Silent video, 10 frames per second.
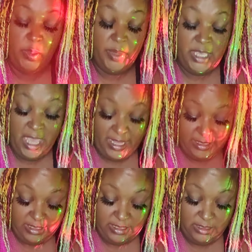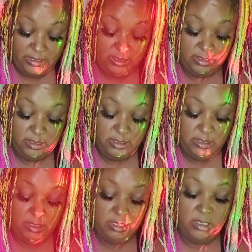the Mayat,
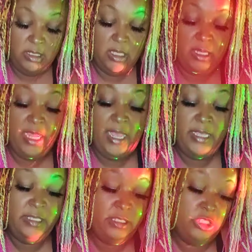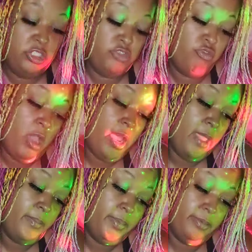and that is the
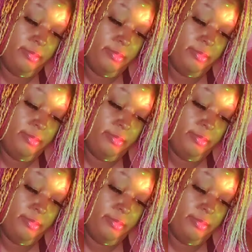scribe.